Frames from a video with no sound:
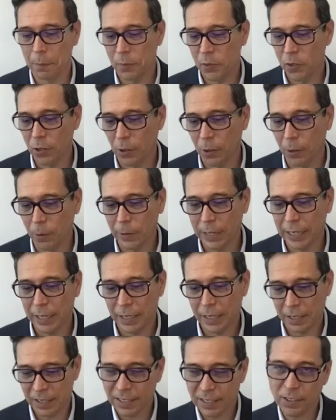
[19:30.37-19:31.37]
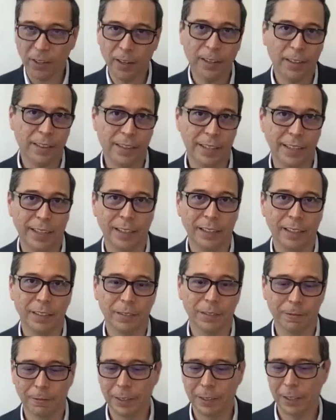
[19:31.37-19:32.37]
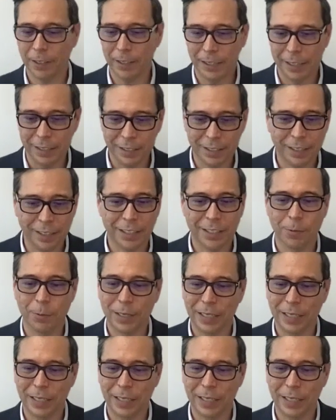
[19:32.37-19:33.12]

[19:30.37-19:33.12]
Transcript: so we start there with our instincts.